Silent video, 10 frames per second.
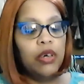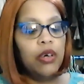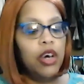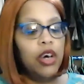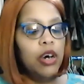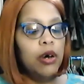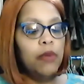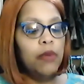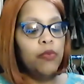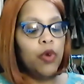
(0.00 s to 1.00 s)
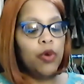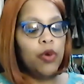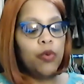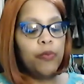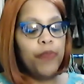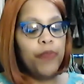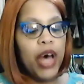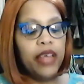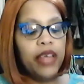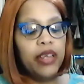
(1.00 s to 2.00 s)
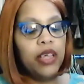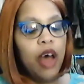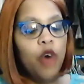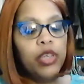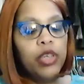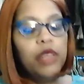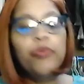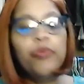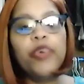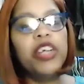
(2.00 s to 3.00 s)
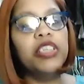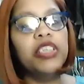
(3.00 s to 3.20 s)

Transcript: but only the British,